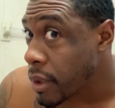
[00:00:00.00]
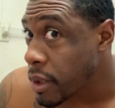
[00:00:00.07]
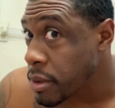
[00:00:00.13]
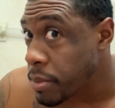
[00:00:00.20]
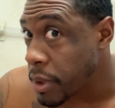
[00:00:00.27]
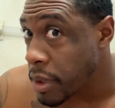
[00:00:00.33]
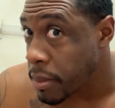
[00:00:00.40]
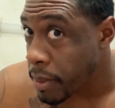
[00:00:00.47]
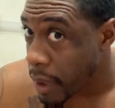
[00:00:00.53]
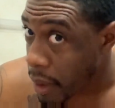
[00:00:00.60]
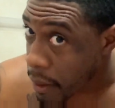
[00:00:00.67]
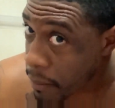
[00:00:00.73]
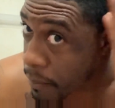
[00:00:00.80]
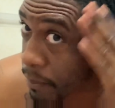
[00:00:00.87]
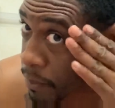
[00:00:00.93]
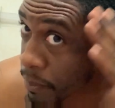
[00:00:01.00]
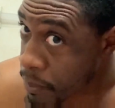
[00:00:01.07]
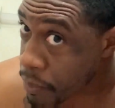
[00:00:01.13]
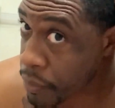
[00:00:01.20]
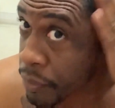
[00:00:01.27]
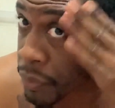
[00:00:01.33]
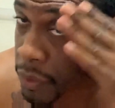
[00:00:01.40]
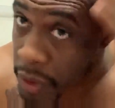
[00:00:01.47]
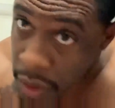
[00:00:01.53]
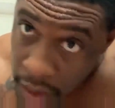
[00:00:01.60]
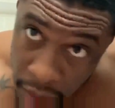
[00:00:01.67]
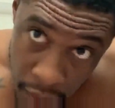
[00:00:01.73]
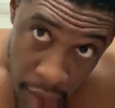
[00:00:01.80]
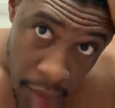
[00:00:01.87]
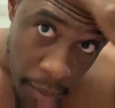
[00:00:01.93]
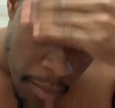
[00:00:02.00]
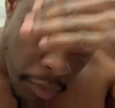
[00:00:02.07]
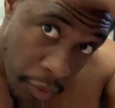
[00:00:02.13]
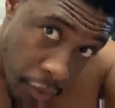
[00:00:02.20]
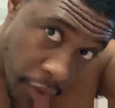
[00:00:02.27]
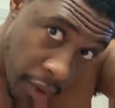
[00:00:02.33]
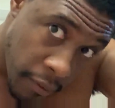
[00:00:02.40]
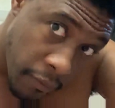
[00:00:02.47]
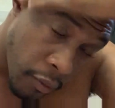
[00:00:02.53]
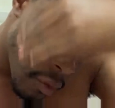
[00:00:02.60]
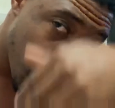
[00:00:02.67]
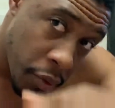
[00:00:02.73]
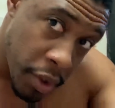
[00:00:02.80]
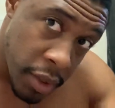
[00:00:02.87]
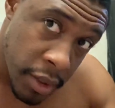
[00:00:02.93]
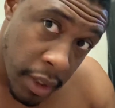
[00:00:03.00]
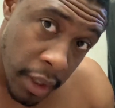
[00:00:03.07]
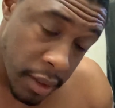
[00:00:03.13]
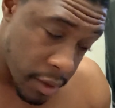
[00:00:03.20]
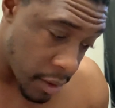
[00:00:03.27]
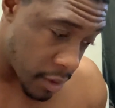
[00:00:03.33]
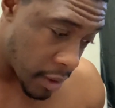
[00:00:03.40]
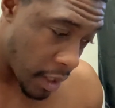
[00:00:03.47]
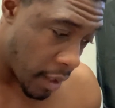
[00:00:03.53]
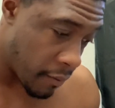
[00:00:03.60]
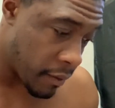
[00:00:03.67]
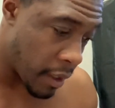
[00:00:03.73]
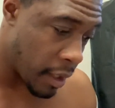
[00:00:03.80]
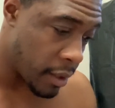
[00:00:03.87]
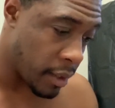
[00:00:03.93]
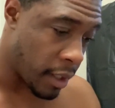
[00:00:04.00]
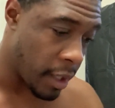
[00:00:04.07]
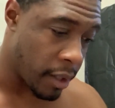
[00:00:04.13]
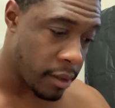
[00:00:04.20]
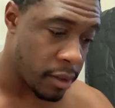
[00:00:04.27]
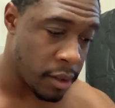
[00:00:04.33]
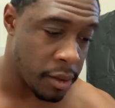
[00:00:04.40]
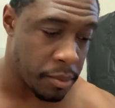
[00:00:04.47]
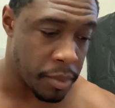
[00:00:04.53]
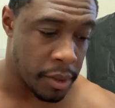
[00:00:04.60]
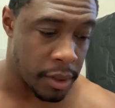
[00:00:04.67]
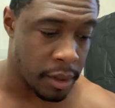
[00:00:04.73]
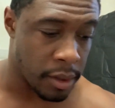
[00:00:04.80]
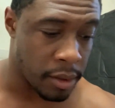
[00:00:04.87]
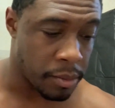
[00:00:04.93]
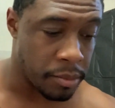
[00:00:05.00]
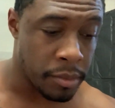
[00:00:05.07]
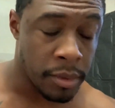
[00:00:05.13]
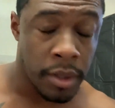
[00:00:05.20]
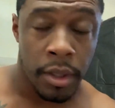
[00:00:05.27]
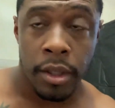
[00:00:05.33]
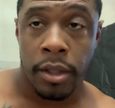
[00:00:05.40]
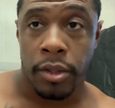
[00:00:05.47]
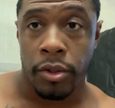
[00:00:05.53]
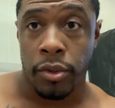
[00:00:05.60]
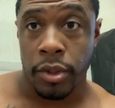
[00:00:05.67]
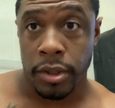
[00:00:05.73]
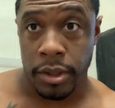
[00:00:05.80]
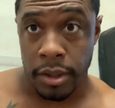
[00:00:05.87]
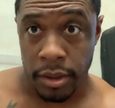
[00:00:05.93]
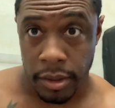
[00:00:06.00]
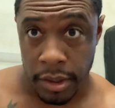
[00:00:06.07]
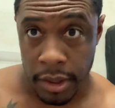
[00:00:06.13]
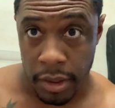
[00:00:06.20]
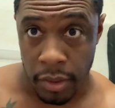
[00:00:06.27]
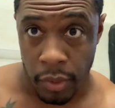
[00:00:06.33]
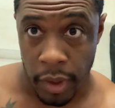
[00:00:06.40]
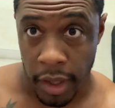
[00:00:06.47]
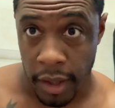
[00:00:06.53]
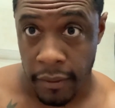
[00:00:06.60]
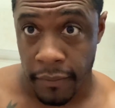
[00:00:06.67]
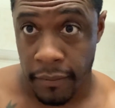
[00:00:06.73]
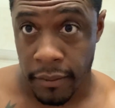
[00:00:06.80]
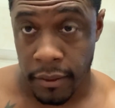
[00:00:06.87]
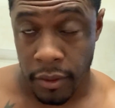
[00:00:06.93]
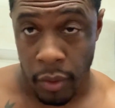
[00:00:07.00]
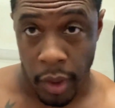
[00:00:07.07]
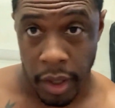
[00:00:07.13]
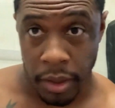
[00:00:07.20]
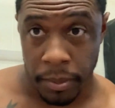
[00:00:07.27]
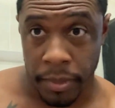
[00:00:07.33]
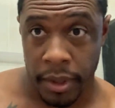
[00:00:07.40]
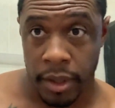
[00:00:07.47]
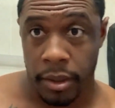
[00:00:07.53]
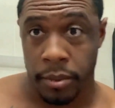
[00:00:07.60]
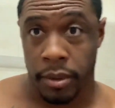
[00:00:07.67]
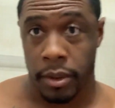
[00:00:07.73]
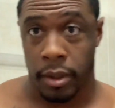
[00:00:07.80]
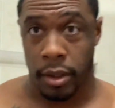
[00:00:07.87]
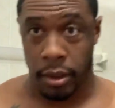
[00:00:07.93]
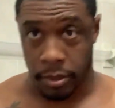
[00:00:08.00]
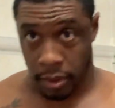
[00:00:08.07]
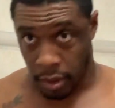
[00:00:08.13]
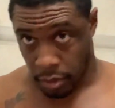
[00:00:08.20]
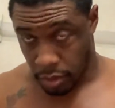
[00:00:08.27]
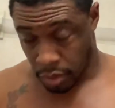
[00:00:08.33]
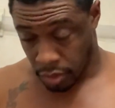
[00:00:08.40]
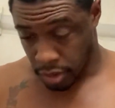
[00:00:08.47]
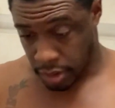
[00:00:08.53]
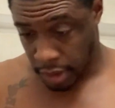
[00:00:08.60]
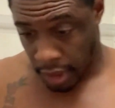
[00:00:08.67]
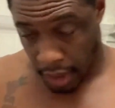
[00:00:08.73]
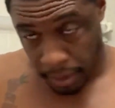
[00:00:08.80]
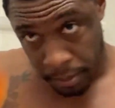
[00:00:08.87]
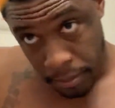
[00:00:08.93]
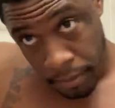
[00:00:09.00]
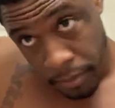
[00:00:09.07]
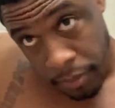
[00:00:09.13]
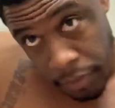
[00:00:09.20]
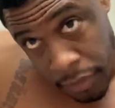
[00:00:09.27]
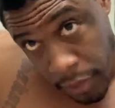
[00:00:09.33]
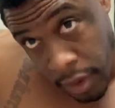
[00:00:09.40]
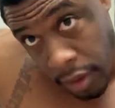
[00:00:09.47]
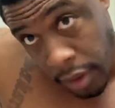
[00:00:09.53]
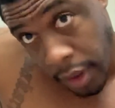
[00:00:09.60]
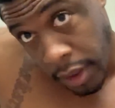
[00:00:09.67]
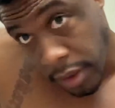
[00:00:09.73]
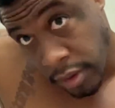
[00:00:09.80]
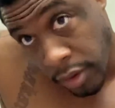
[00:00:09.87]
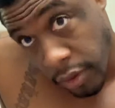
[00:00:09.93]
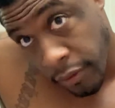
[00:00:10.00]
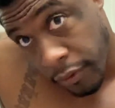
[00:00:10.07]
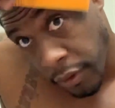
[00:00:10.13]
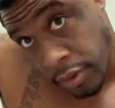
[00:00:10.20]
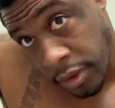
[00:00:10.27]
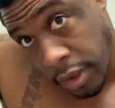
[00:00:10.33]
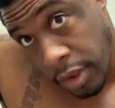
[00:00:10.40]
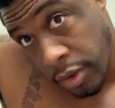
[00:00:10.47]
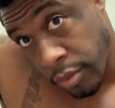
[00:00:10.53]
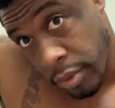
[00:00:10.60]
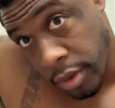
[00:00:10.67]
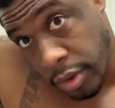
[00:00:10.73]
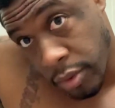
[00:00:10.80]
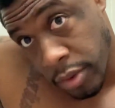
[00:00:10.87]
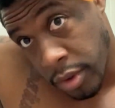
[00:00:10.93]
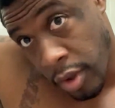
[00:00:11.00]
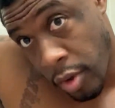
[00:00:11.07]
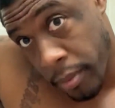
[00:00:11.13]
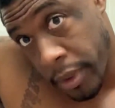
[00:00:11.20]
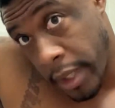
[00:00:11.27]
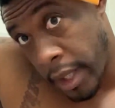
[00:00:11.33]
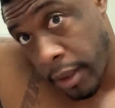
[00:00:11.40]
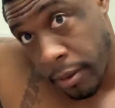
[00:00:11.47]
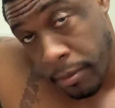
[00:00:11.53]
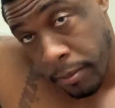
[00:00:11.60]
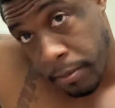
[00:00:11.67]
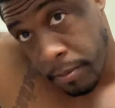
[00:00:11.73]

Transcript: It's been about 3 or 4 weeks since I have gotten a haircut, but you can still see the wave quite a bit up on the top. Okay, so the first thing you want to do is comb it out.